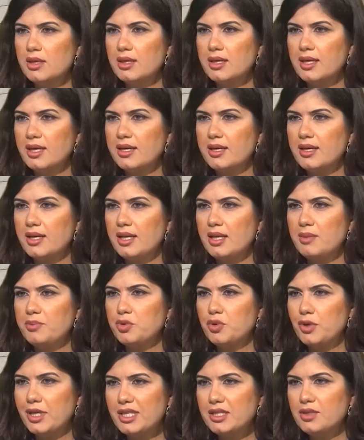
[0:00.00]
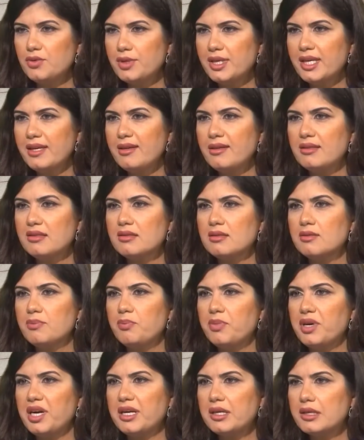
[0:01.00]
can help to educate
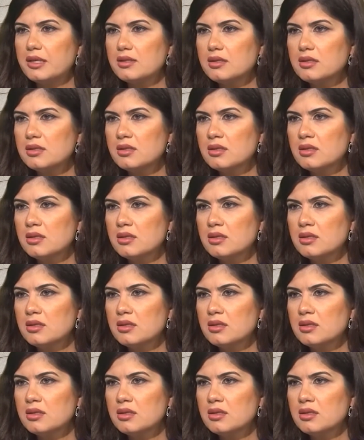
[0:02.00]
parents?